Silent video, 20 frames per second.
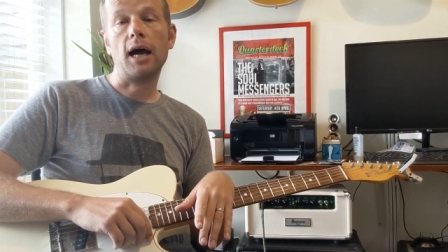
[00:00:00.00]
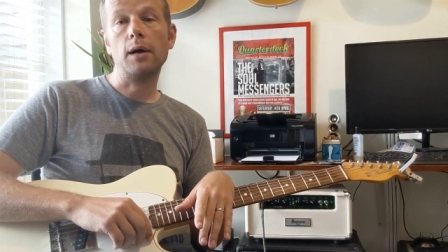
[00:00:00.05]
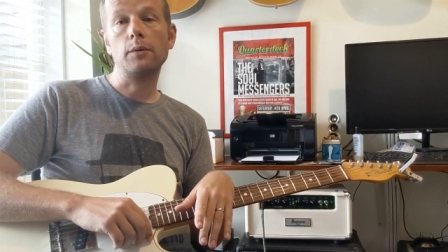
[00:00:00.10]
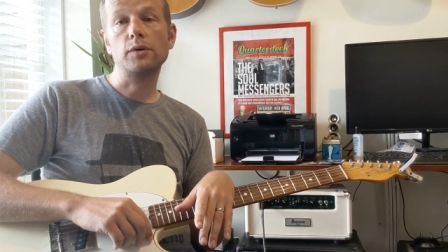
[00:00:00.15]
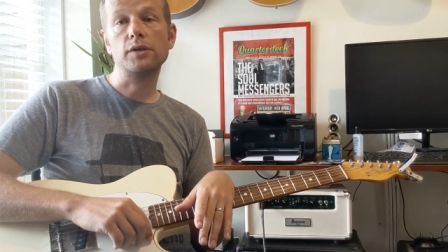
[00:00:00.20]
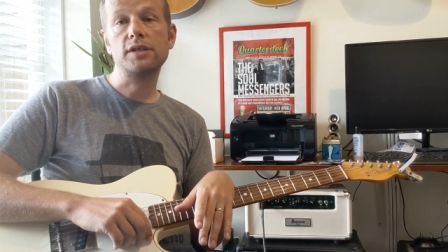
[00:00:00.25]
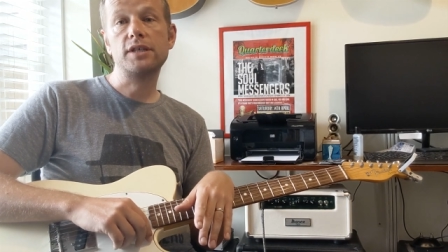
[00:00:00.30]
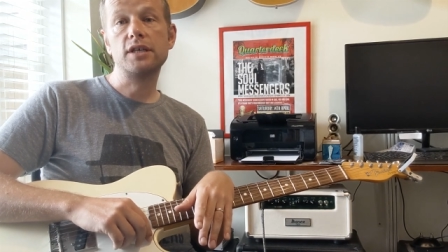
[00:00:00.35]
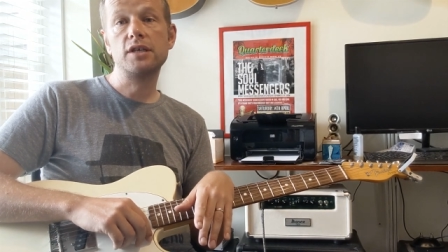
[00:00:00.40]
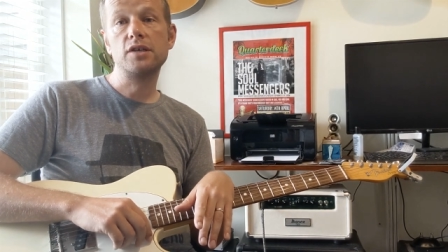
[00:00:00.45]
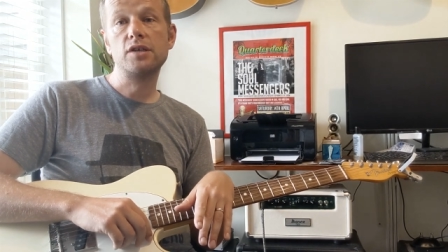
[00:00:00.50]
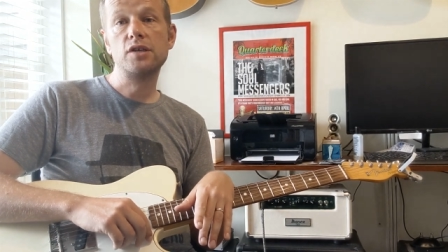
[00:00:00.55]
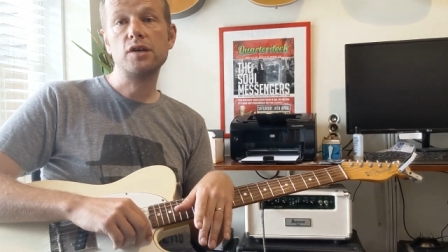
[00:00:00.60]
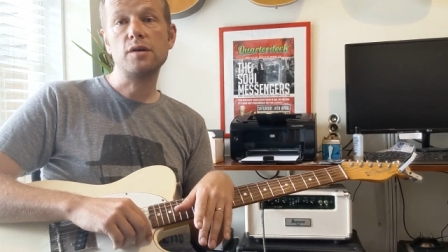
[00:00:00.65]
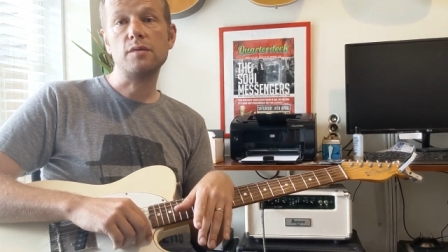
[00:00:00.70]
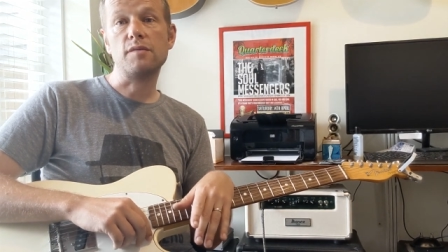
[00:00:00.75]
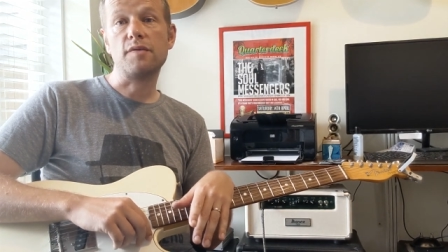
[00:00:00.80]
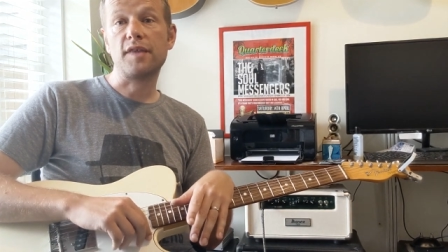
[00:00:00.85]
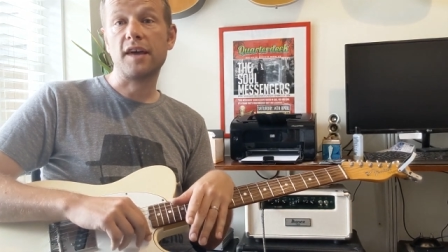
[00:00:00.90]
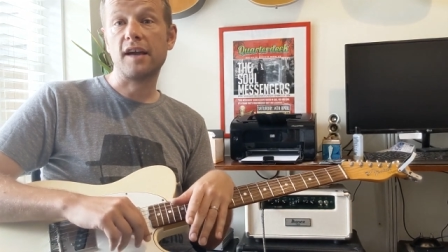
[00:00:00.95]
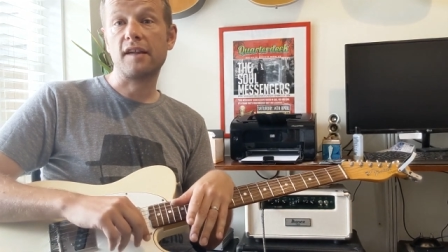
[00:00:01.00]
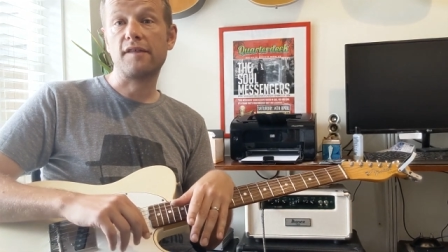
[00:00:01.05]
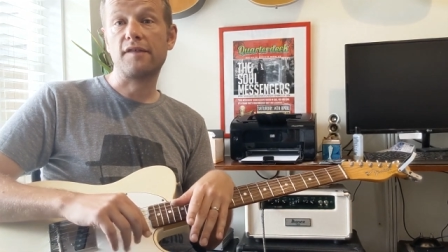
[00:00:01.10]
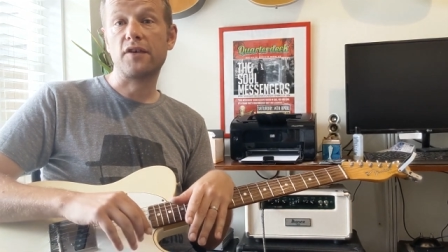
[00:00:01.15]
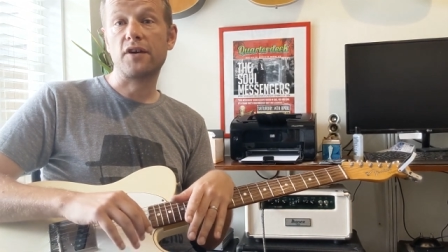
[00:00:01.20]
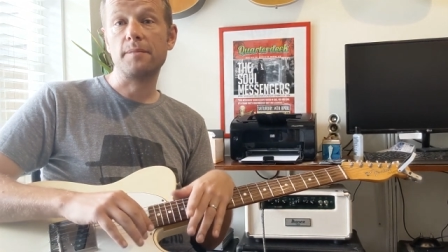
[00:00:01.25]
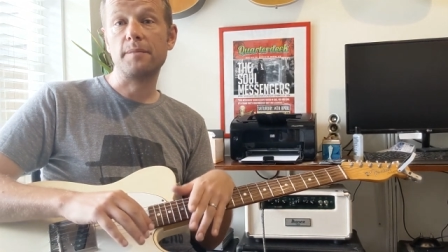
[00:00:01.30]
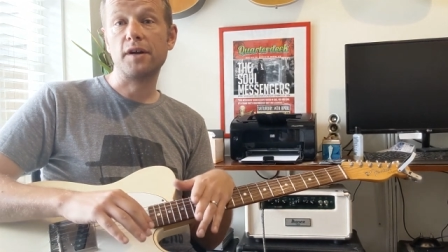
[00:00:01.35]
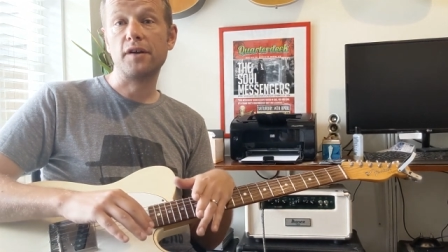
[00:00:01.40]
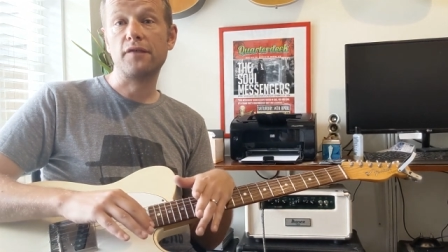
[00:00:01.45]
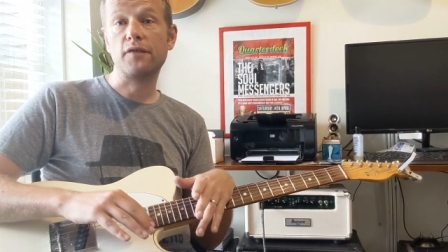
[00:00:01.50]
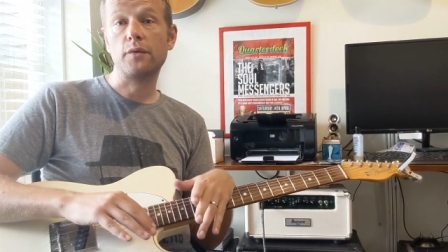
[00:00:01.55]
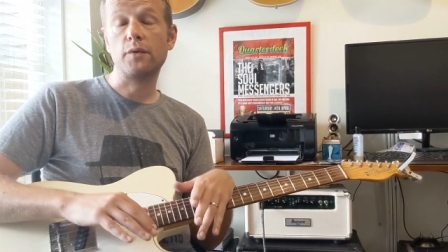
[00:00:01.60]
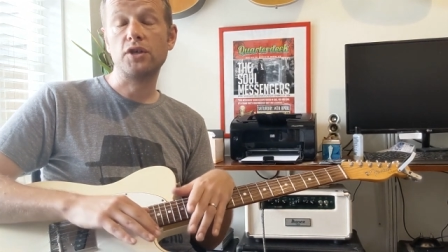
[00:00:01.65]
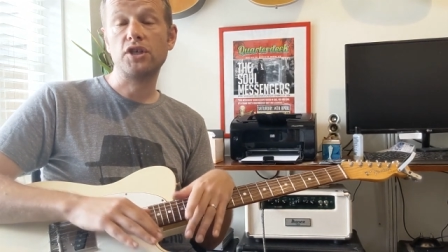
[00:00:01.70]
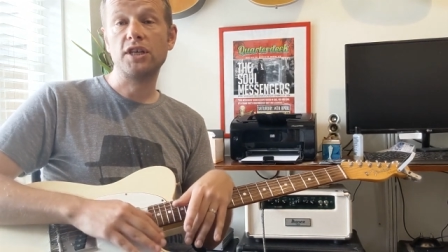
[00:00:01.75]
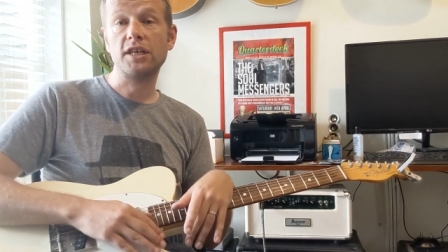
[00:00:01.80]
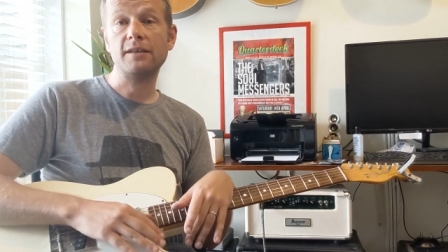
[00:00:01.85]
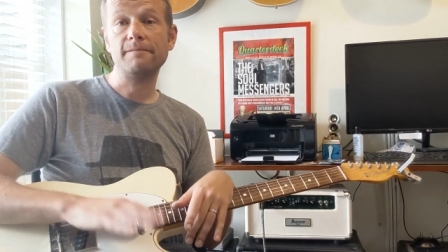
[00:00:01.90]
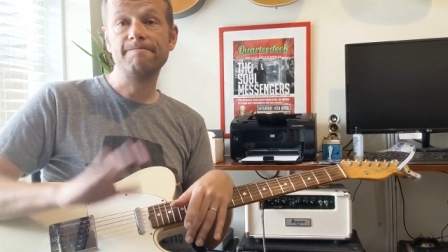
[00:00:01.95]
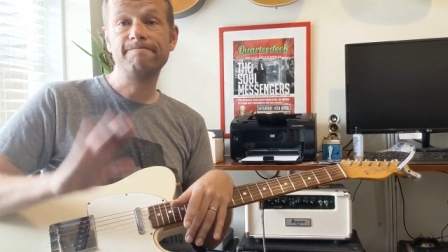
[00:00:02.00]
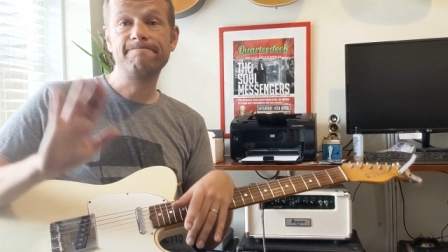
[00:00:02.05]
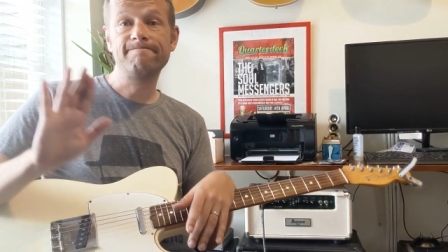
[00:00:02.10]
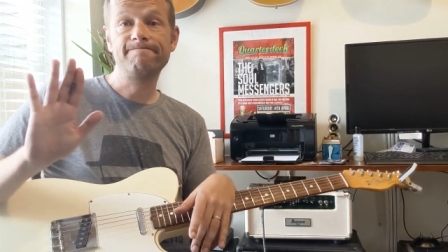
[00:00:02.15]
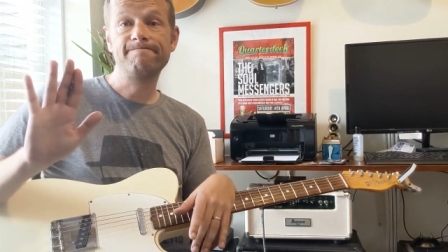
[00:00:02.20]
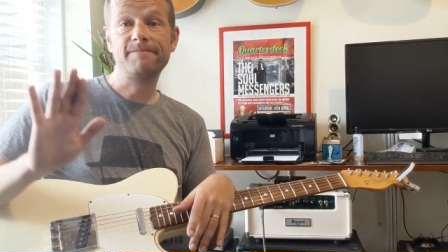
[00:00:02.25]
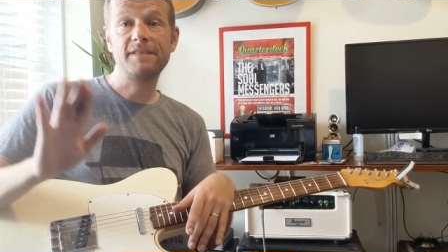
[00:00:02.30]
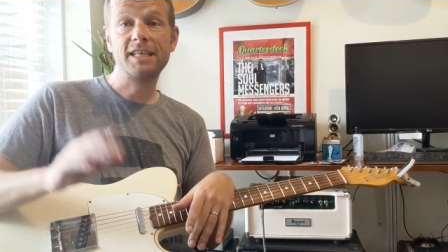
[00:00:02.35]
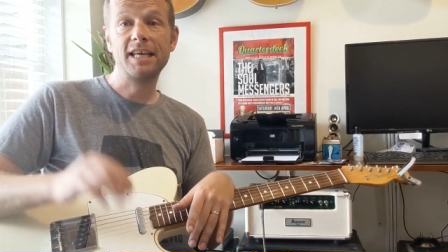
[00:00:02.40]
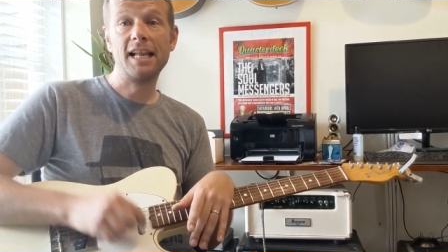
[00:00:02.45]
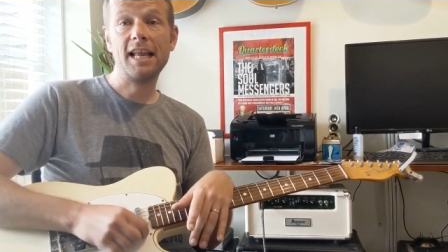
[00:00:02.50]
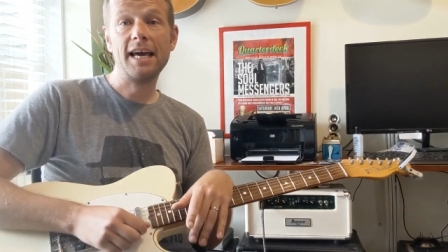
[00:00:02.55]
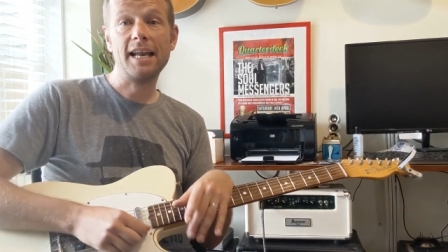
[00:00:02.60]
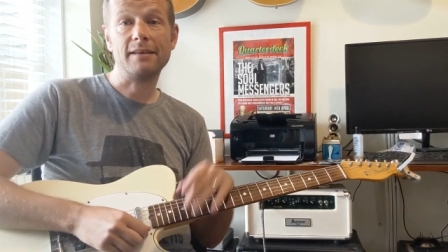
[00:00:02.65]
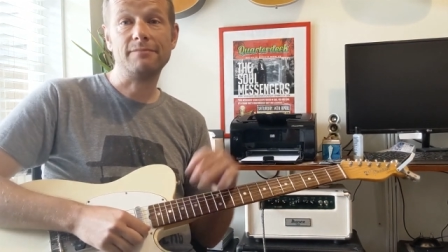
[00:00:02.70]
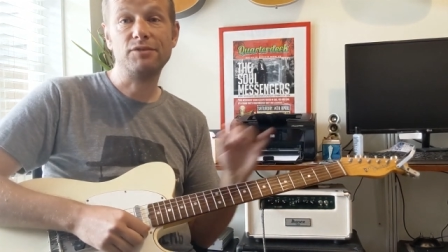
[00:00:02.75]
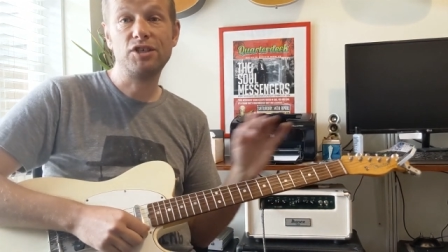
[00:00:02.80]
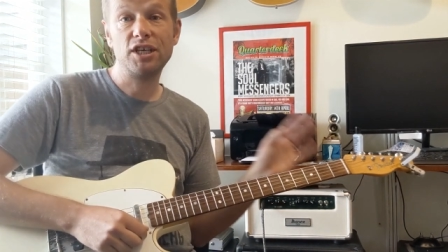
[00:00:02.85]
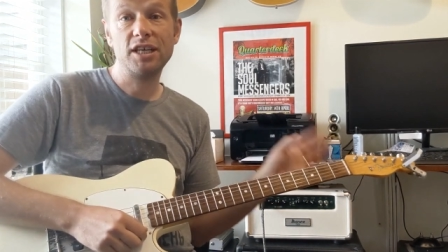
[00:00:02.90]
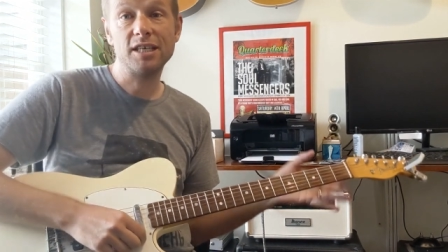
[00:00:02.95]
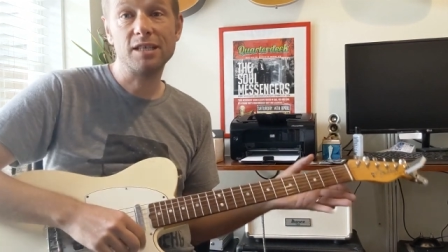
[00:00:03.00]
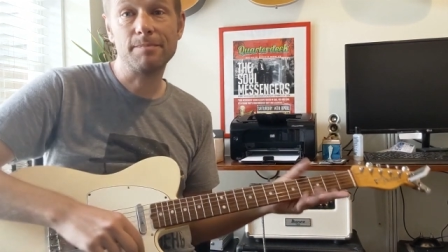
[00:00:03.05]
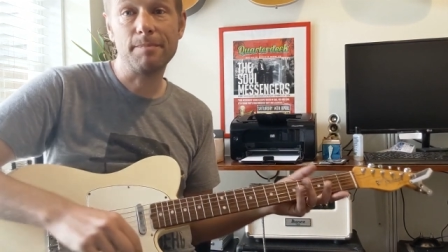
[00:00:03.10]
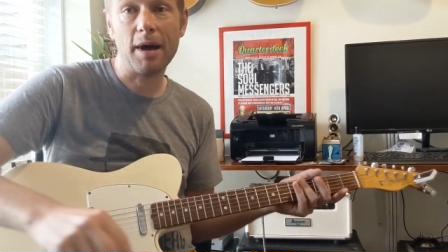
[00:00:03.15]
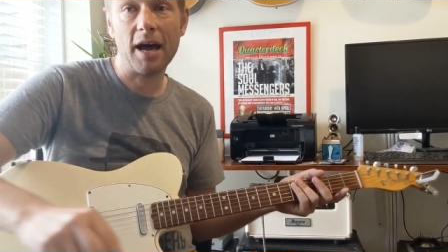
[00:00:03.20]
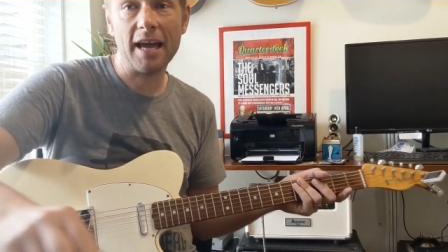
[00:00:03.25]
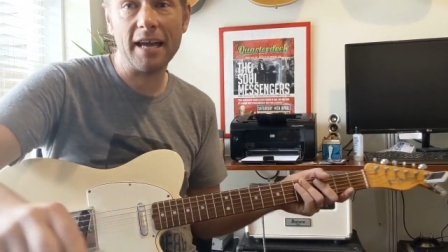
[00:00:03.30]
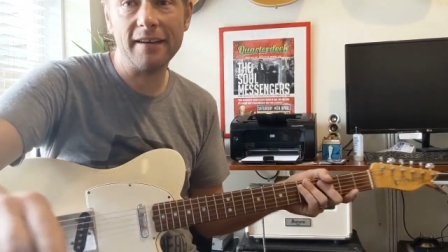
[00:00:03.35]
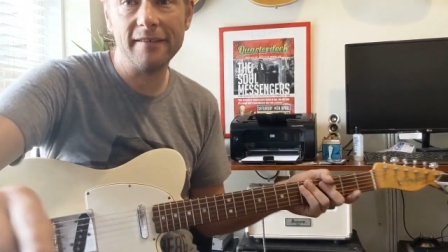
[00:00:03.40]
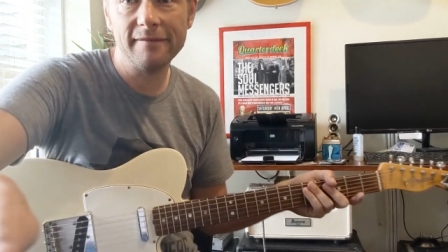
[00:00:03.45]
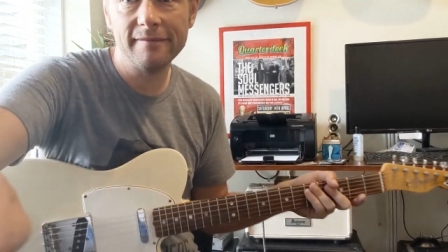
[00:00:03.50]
I will see you soon. Thanks very much for watching. See you later. Cheers. Bye.